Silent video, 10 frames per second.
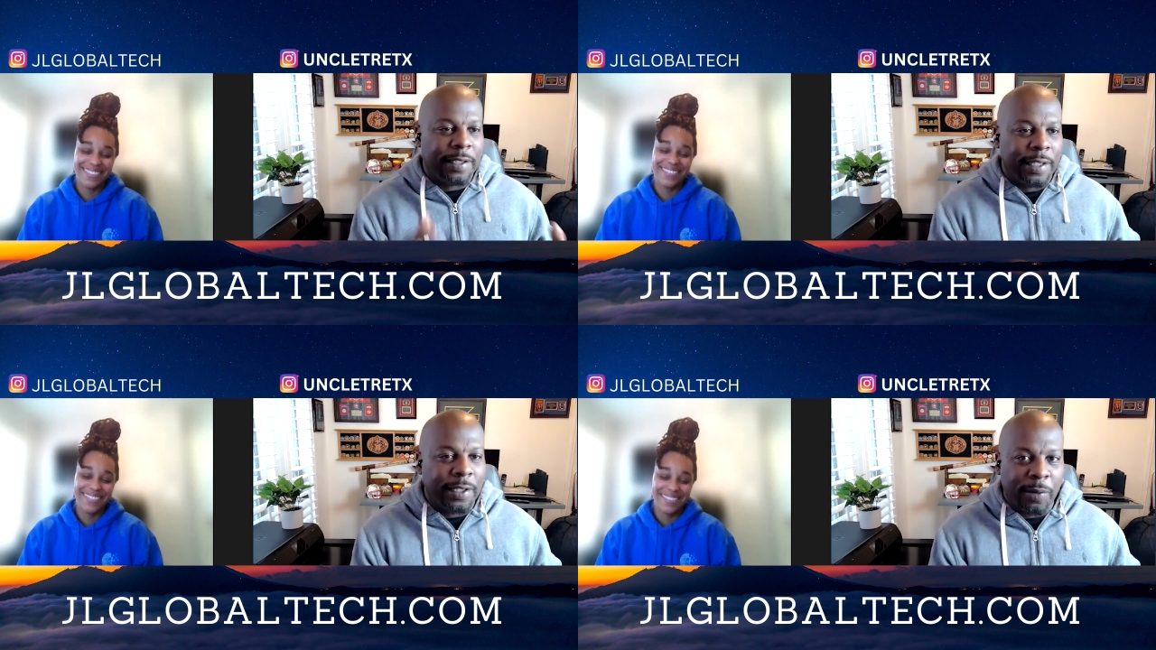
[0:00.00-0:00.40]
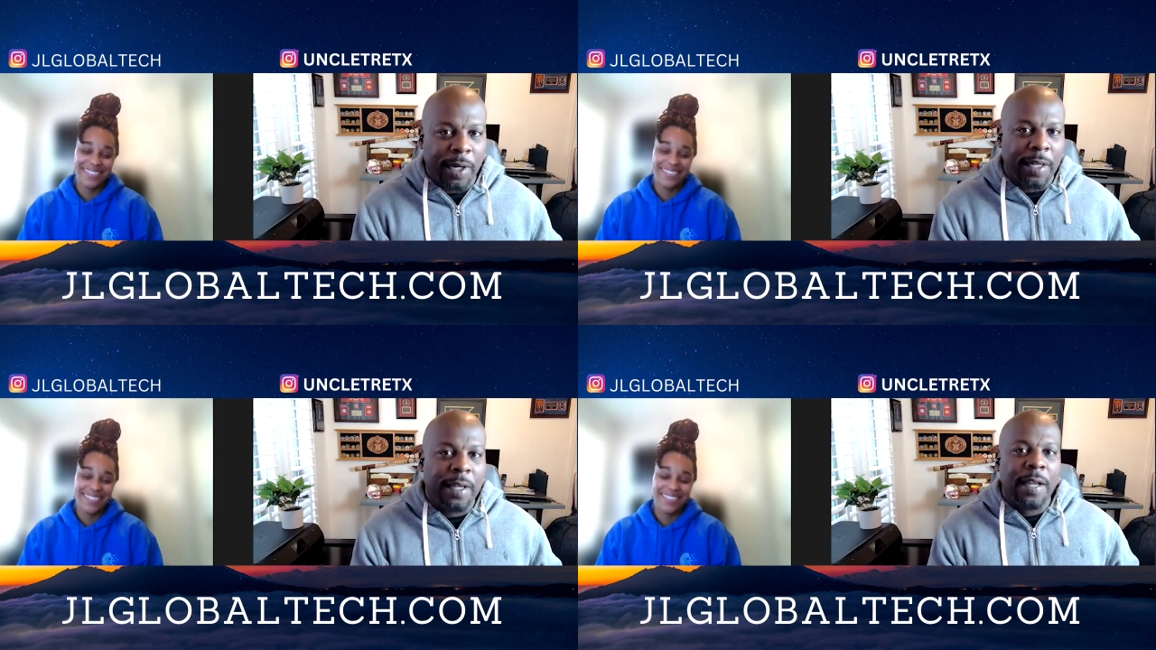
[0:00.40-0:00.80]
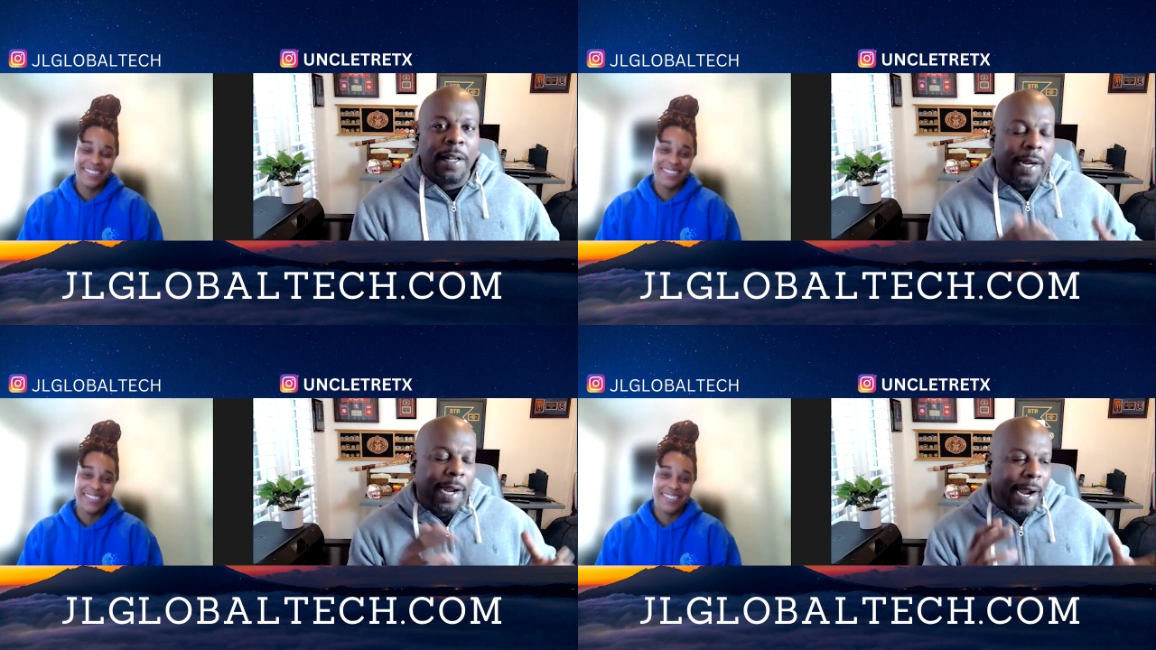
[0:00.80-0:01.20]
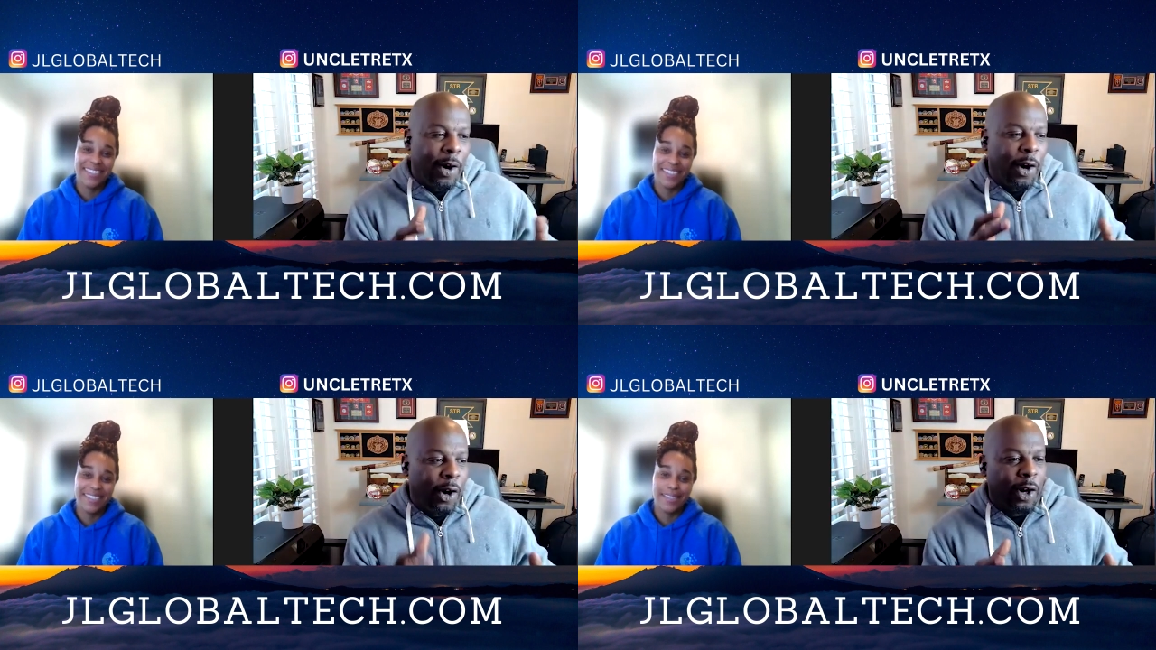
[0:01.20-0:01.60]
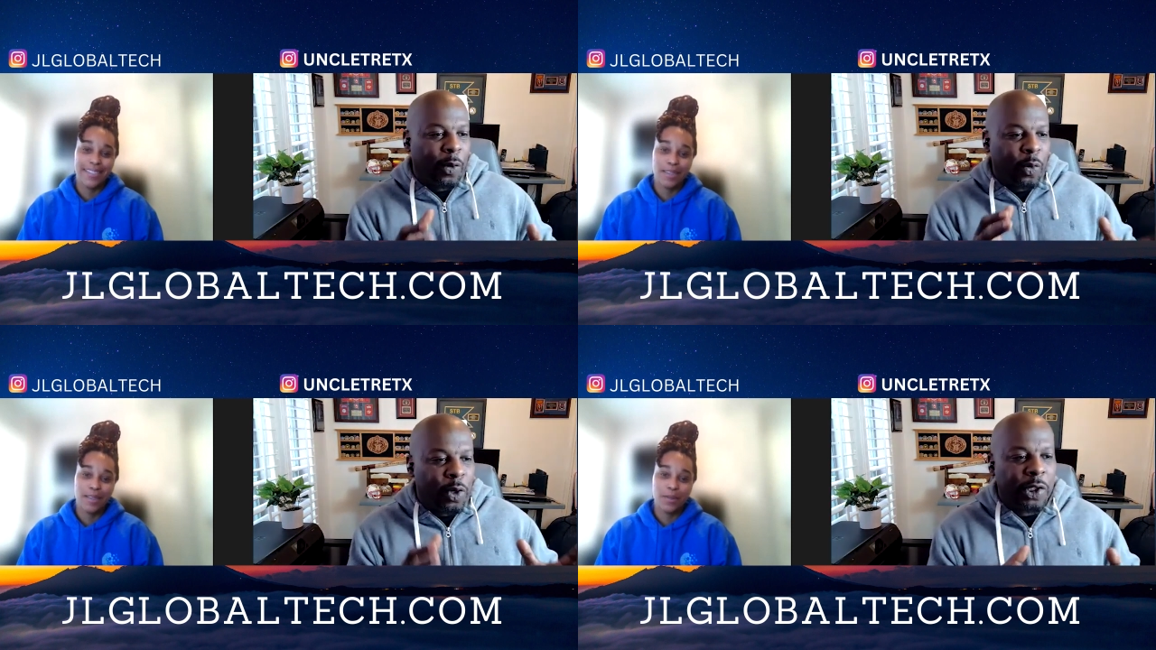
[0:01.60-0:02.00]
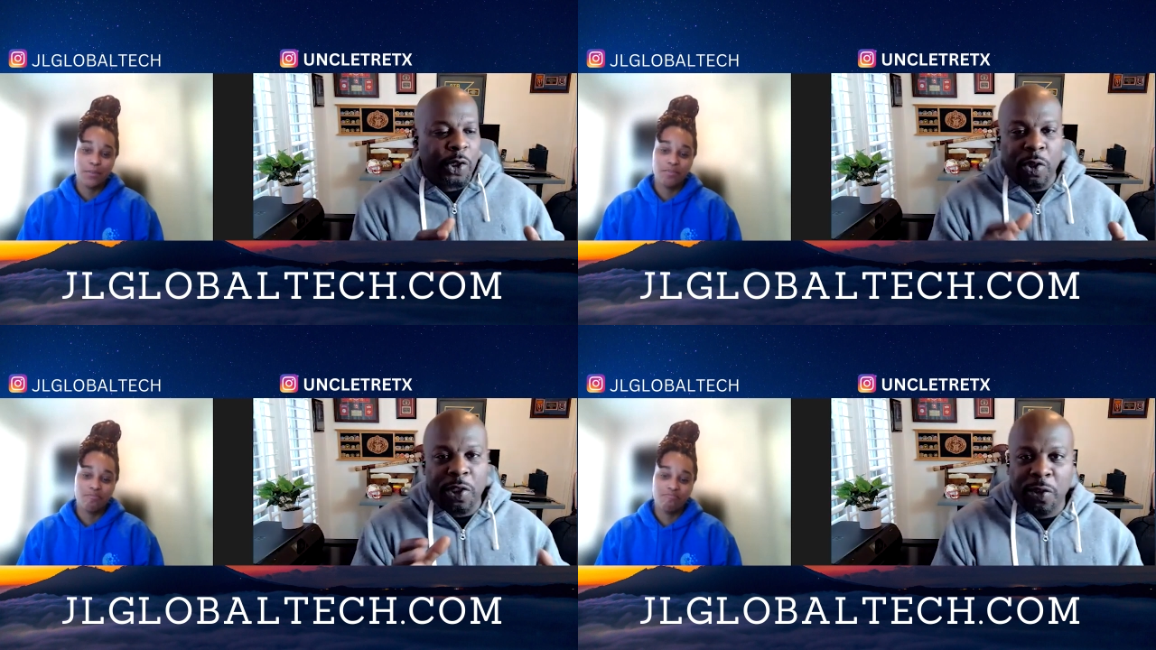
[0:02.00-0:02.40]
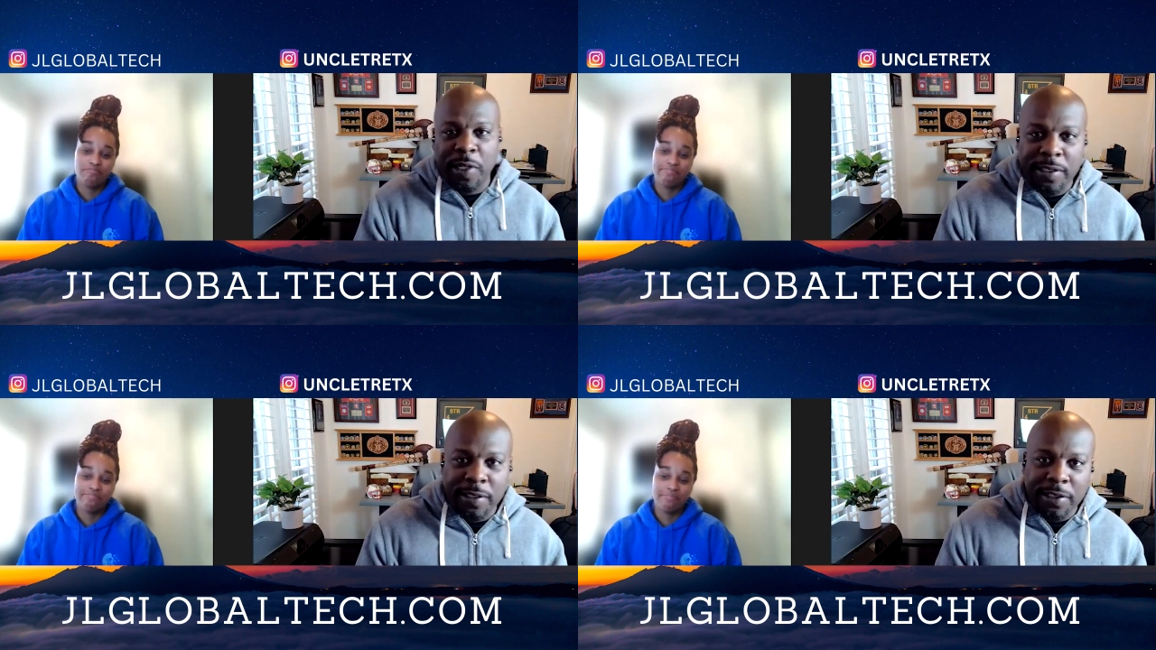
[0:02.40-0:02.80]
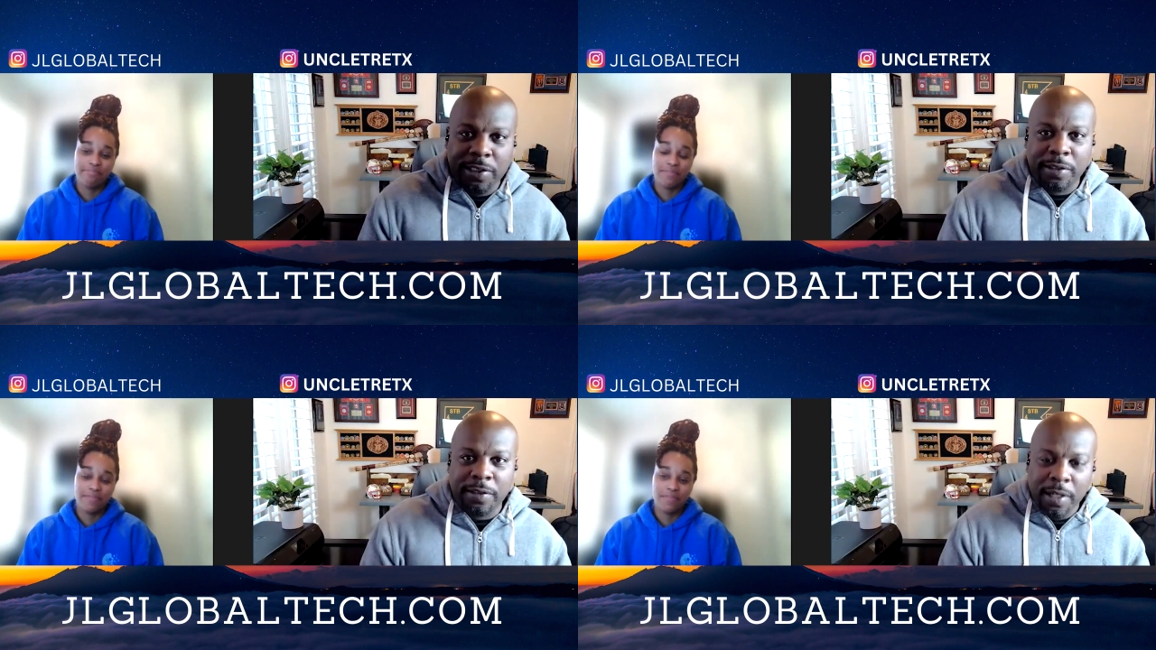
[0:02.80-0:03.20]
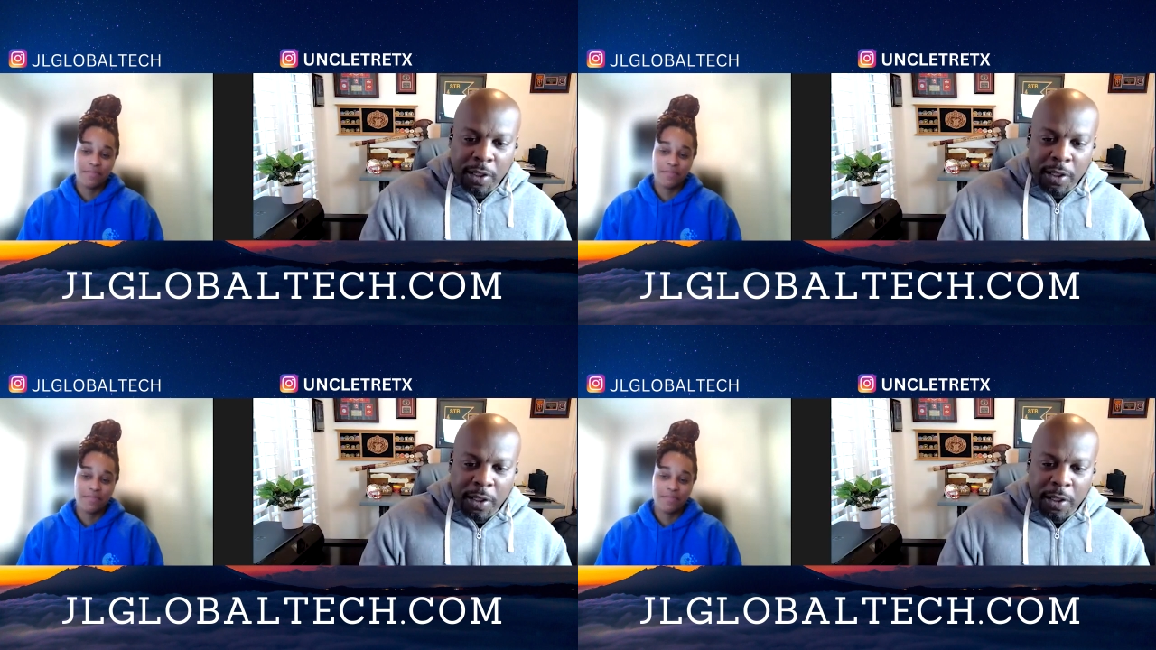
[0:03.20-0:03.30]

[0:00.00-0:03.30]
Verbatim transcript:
Speaker 1: did it, right? Like how hard was your transition,